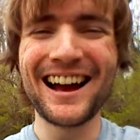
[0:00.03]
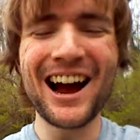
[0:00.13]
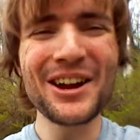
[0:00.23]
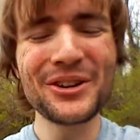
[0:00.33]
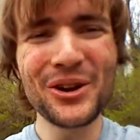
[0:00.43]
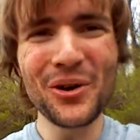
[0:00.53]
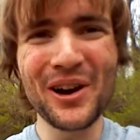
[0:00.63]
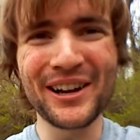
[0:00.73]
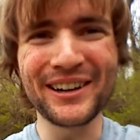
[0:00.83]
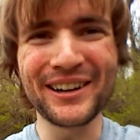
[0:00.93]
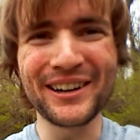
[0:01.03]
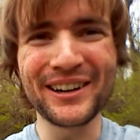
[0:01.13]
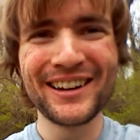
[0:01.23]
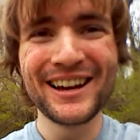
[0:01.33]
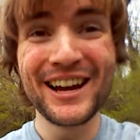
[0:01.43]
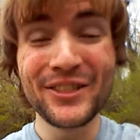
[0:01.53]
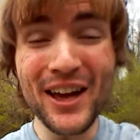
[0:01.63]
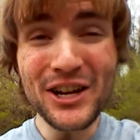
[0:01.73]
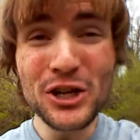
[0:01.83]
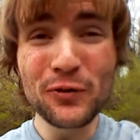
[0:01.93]
How you doing?
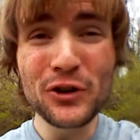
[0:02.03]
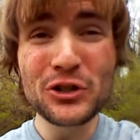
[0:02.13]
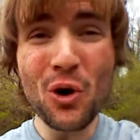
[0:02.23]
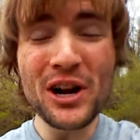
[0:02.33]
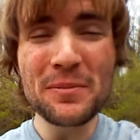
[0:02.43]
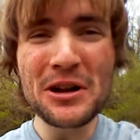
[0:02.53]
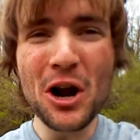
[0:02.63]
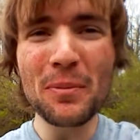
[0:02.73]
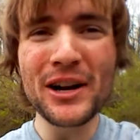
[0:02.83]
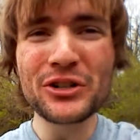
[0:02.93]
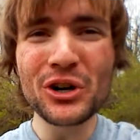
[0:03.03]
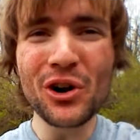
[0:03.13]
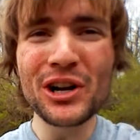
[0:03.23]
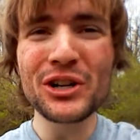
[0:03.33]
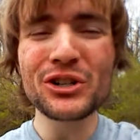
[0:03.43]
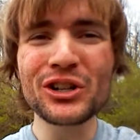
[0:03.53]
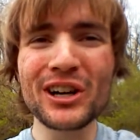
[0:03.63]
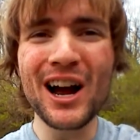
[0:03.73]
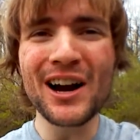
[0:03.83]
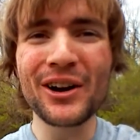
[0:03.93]
Thank you for joining me on my journey to
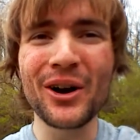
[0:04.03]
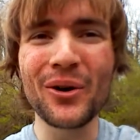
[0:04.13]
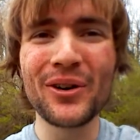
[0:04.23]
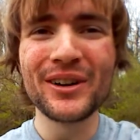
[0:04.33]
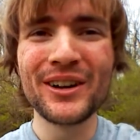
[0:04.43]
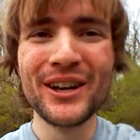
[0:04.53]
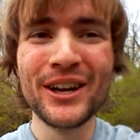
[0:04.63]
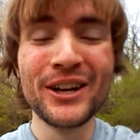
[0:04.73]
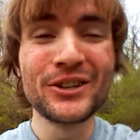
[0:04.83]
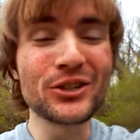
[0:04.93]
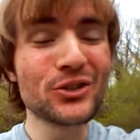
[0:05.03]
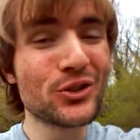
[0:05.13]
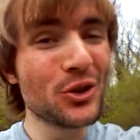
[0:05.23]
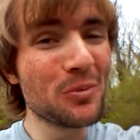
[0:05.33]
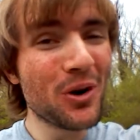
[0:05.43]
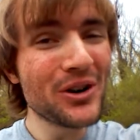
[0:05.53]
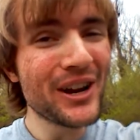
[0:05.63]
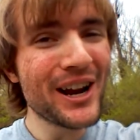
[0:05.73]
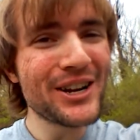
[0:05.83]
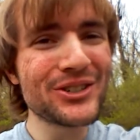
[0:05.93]
Chicago. Just two more
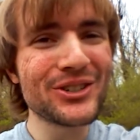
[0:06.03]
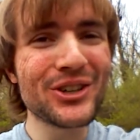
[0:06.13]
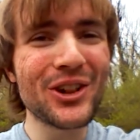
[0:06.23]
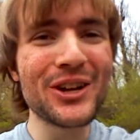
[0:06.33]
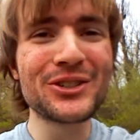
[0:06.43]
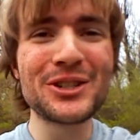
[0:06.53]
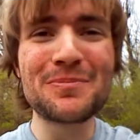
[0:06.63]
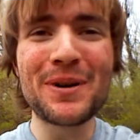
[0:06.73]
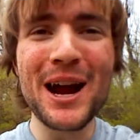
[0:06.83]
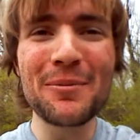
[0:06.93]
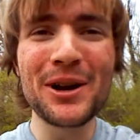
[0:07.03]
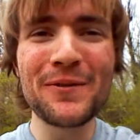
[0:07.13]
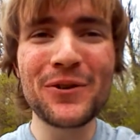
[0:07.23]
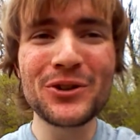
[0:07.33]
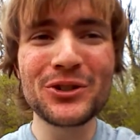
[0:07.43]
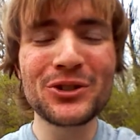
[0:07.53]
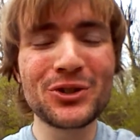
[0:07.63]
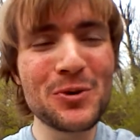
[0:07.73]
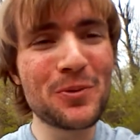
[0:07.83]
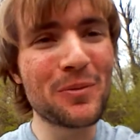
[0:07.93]
days until I see Batman vs.
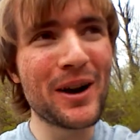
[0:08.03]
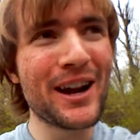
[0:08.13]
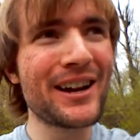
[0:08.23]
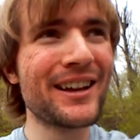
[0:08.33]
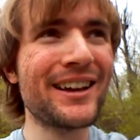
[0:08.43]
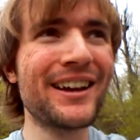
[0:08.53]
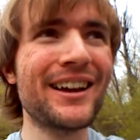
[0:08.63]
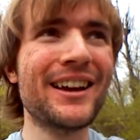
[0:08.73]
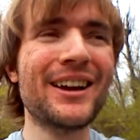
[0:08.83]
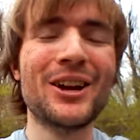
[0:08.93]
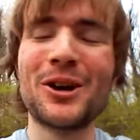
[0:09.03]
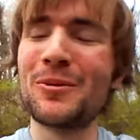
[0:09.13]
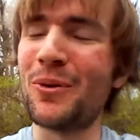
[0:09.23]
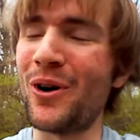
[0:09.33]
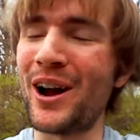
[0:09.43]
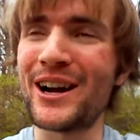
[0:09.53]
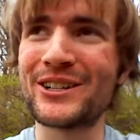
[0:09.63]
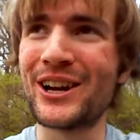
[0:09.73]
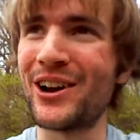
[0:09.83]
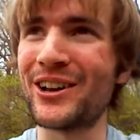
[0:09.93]
Superman. Boy, I
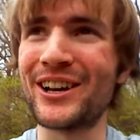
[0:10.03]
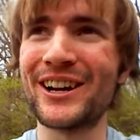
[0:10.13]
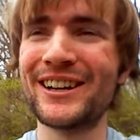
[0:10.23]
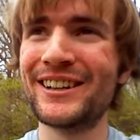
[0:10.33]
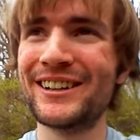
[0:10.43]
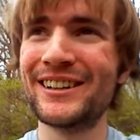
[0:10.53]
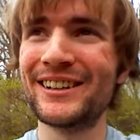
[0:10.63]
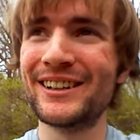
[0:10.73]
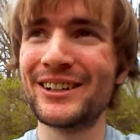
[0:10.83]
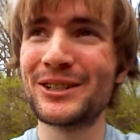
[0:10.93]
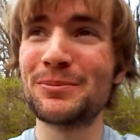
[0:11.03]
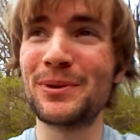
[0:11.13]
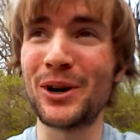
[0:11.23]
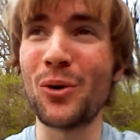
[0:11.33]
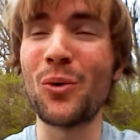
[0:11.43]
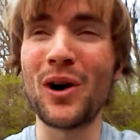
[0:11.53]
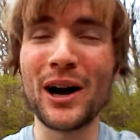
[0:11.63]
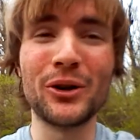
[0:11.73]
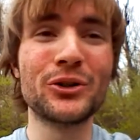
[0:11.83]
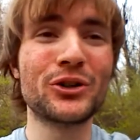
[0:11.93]
tell you, it's been a
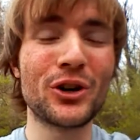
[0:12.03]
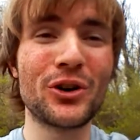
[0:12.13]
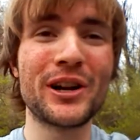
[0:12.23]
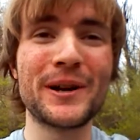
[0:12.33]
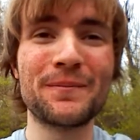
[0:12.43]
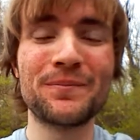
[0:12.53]
wild journey.